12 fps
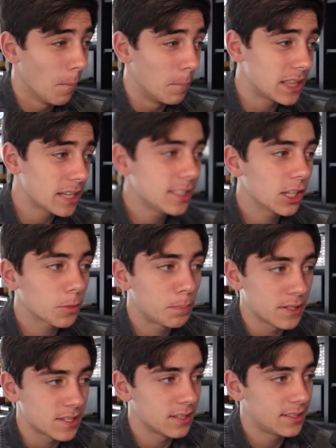But that's the other
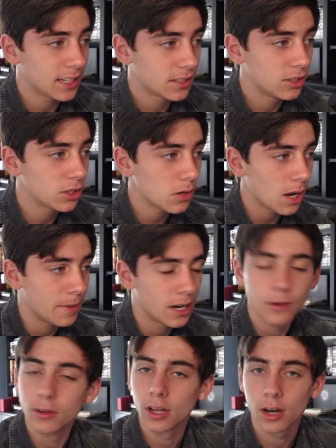plus of this deck, too. I mean, I
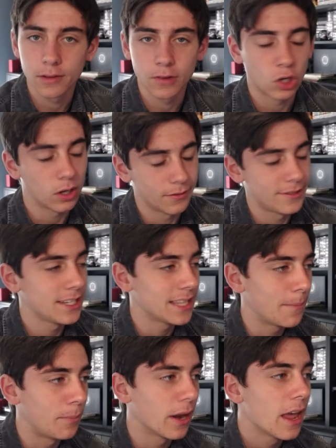know a lot of y'all have seen
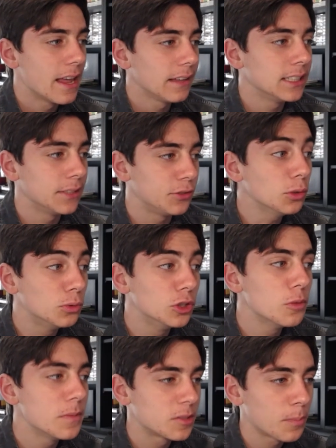that, but if you
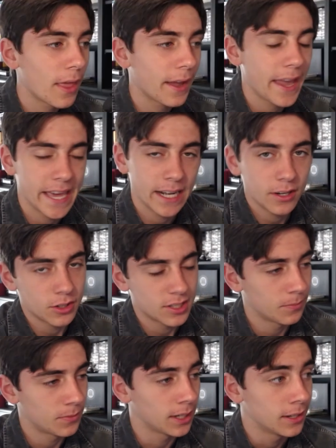do misplay a cannon or
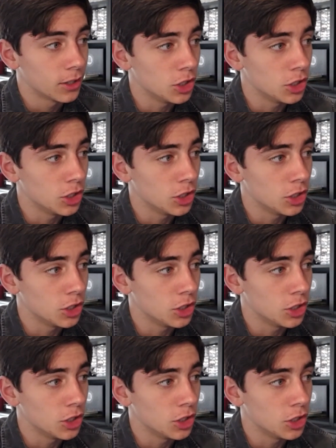something,